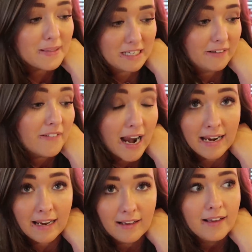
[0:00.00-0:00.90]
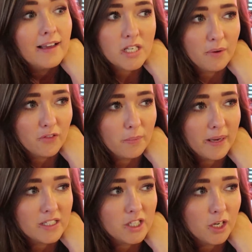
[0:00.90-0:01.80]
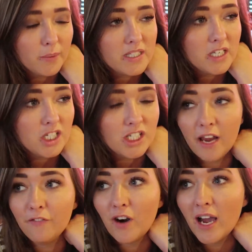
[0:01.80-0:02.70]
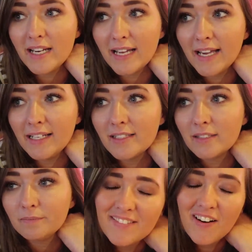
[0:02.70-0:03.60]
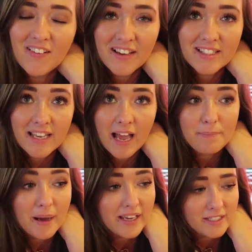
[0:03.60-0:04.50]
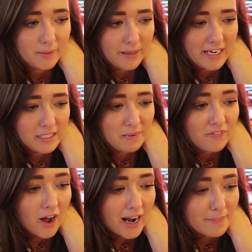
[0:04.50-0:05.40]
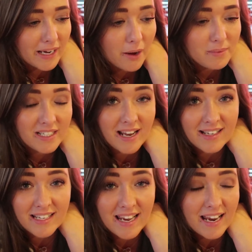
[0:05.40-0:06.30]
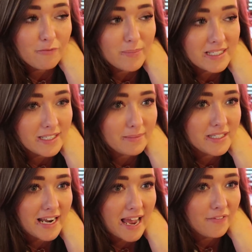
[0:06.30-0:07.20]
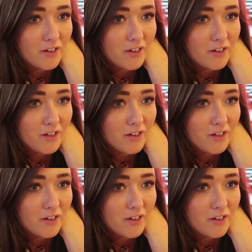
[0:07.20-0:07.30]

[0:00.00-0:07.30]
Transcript: was great. So we've come into TGI Fridays, so we're all going to get a bite to eat before heading back home to Daddy. I've missed him today.